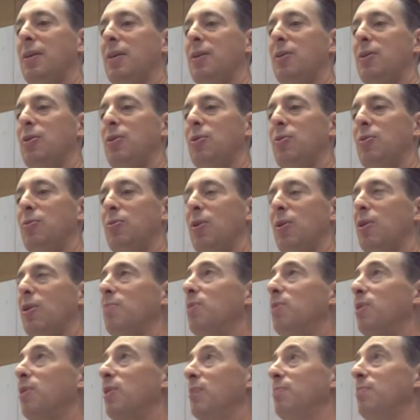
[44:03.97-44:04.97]
who wrote
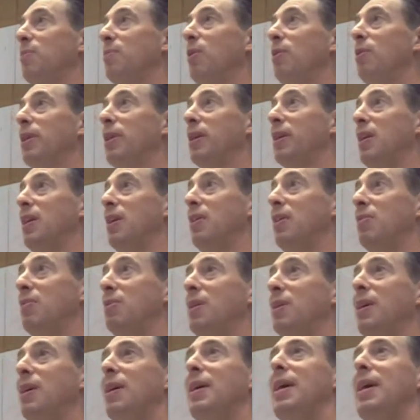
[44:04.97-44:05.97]
a book called Bowling
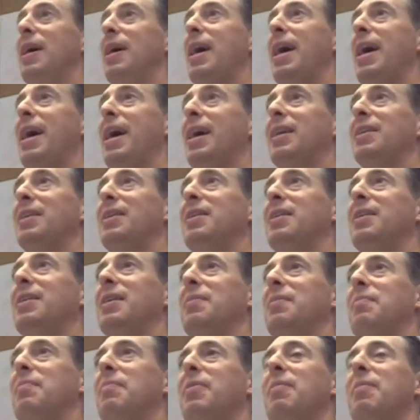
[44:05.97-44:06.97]
Alone. And
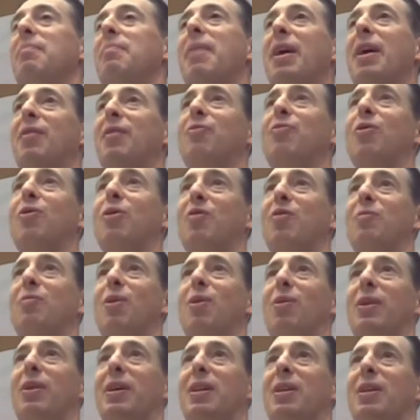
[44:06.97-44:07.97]
the metaphor of
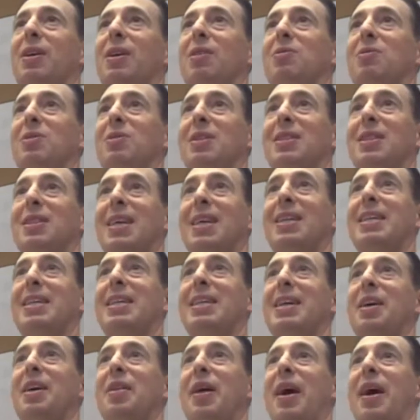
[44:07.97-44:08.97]
bowling alone was this
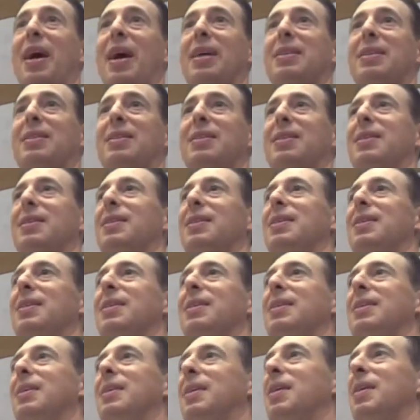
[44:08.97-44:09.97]
idea that
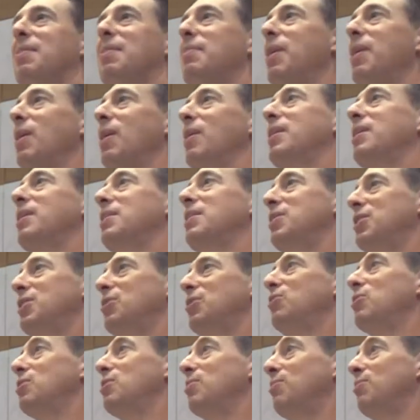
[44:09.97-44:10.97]
Americans
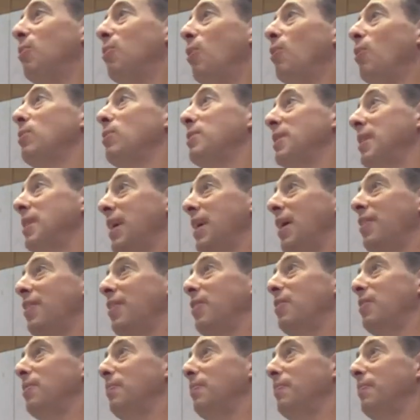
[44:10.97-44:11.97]
used to bowl
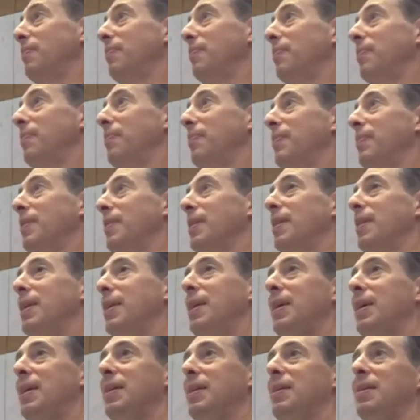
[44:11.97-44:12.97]
together
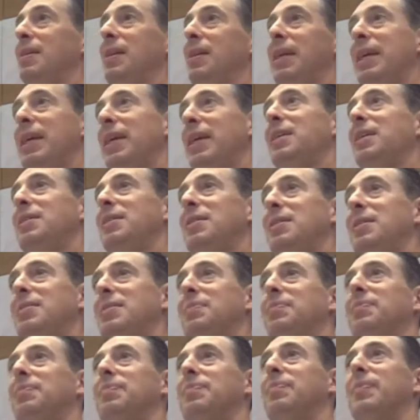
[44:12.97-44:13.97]
in
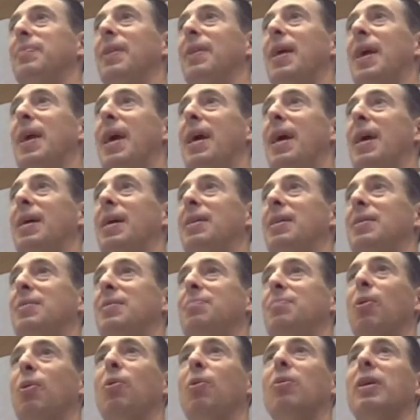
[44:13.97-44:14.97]
leagues,
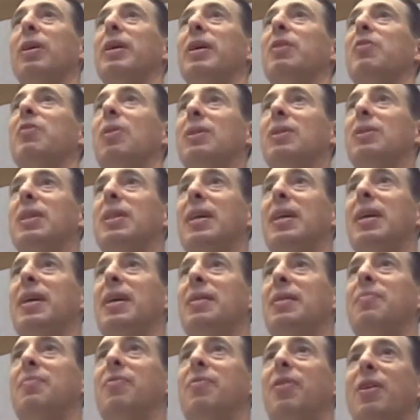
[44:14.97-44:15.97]
and bowling was
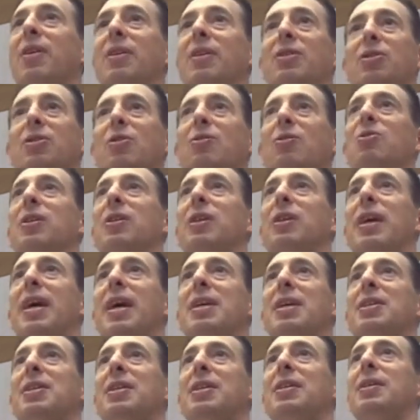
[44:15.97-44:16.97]
a very social
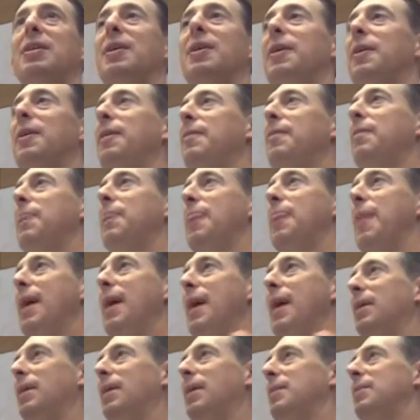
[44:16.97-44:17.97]
occasion.
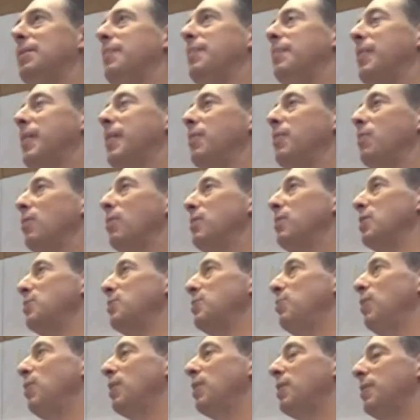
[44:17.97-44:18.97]
And he wrote this
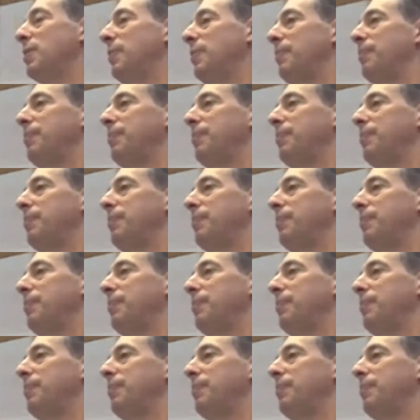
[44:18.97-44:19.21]
book